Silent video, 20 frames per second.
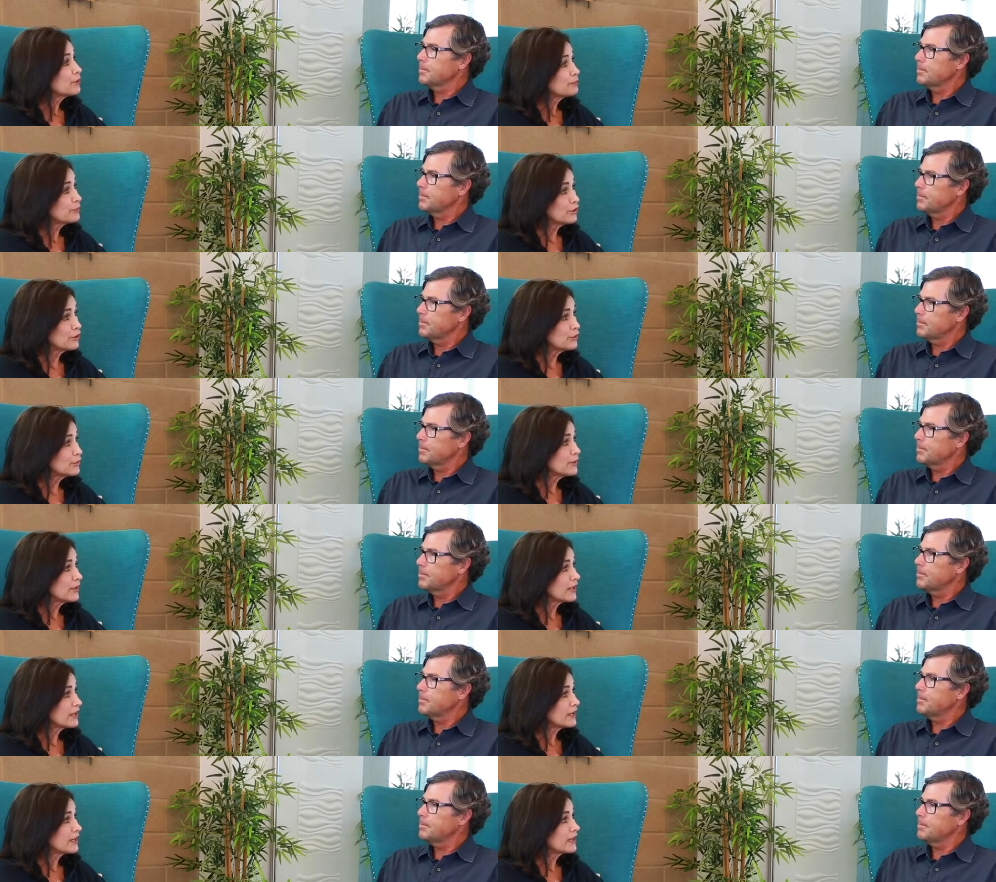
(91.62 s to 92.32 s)

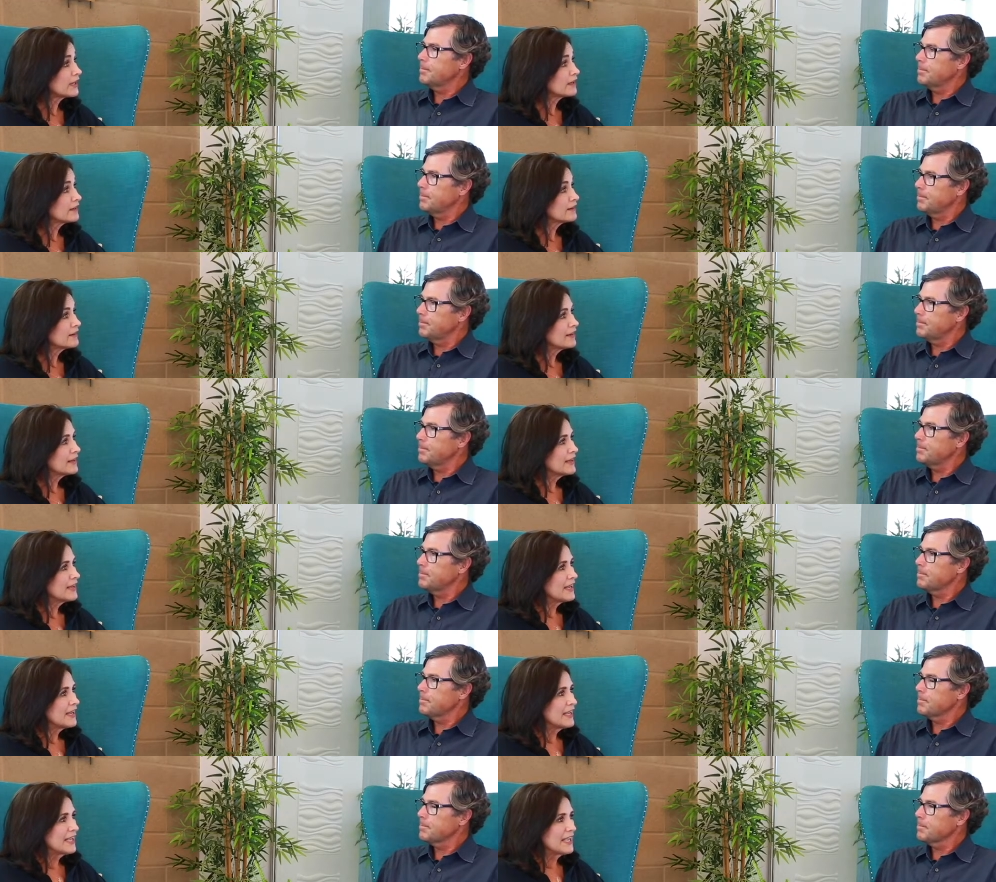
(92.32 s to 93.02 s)
Speaker 1: community,
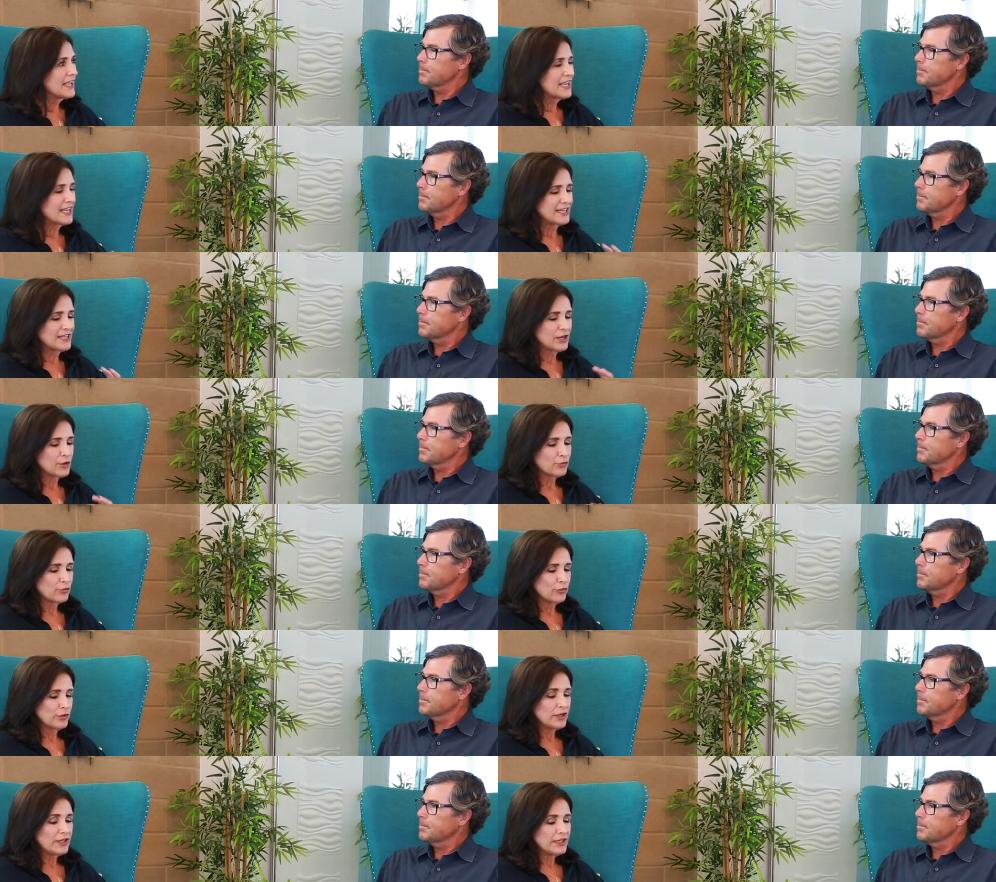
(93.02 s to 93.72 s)
mm-hmm. and
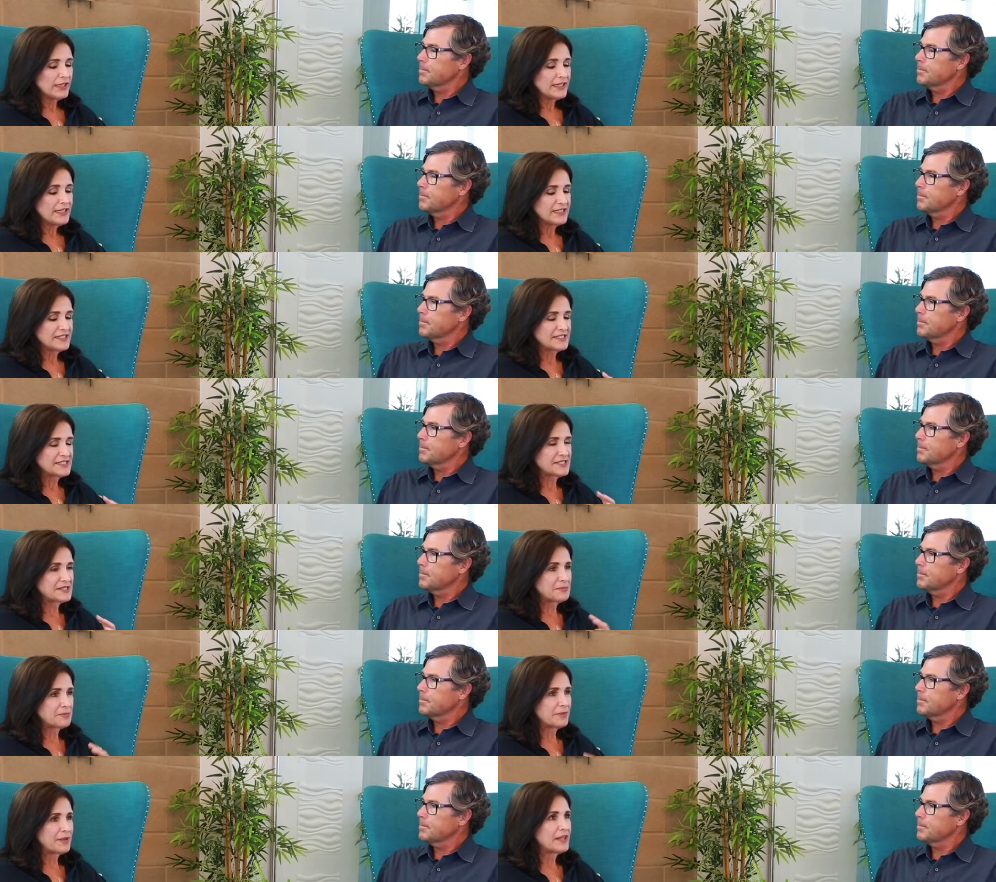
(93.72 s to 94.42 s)
it really
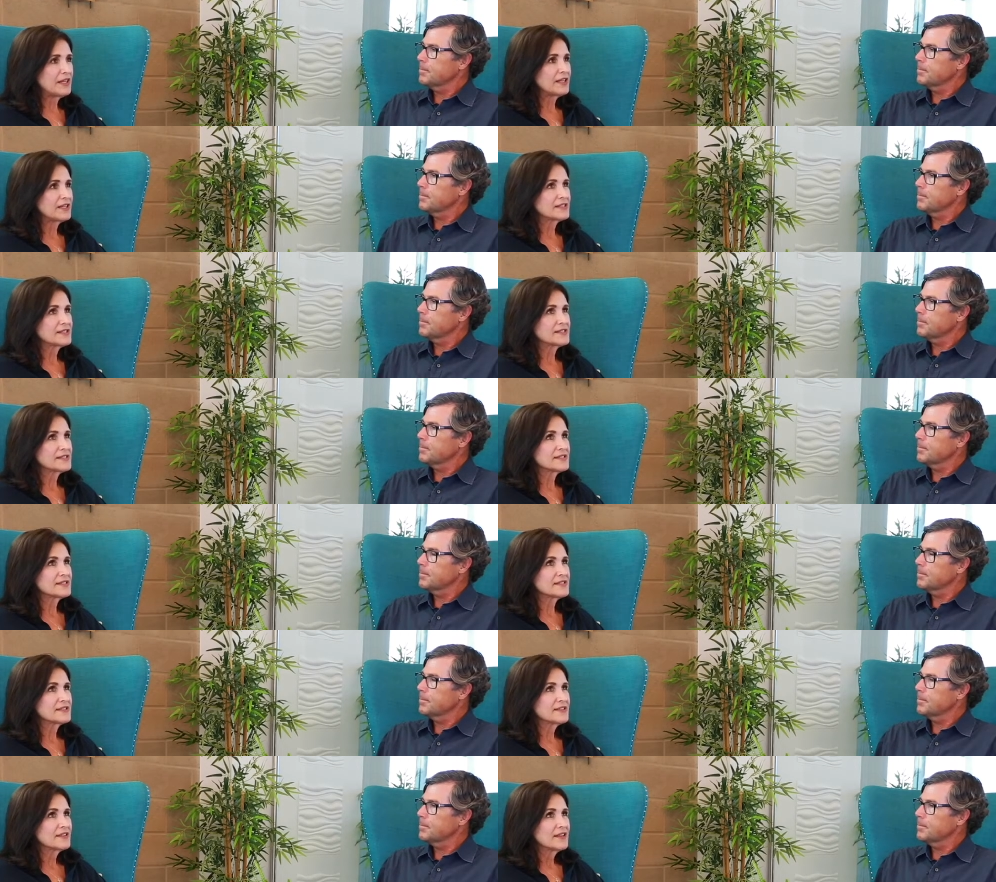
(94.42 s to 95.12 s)

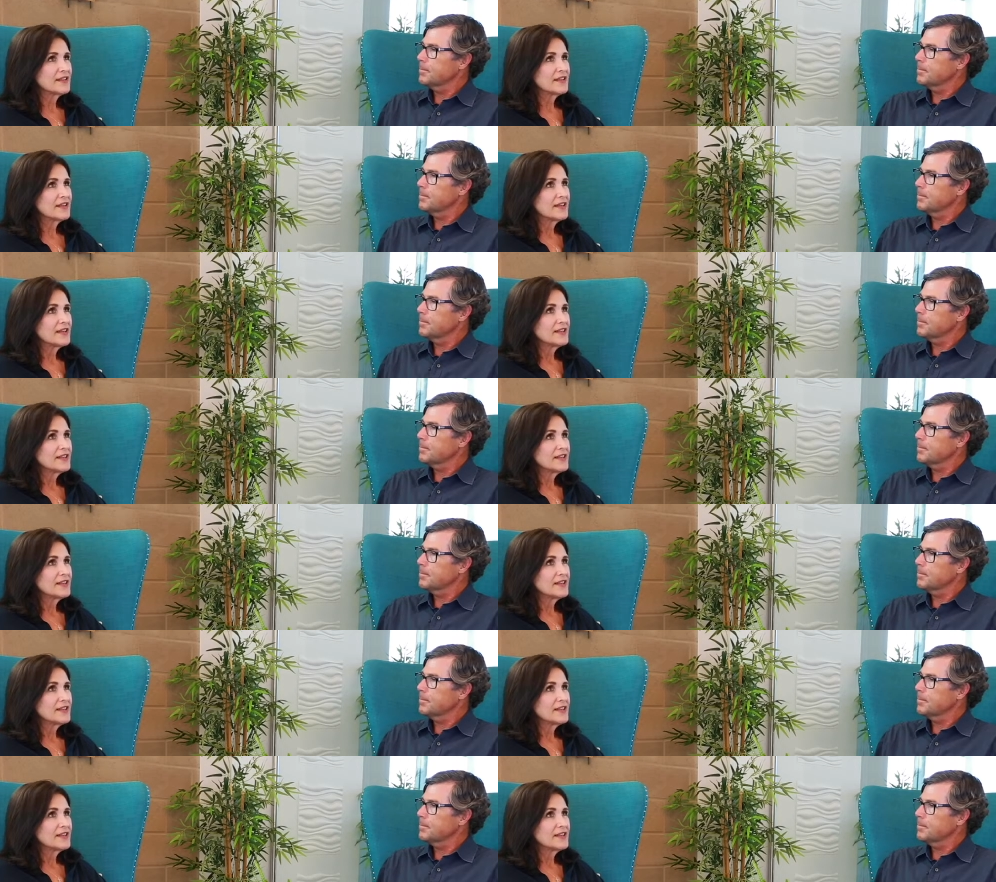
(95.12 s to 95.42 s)
speaks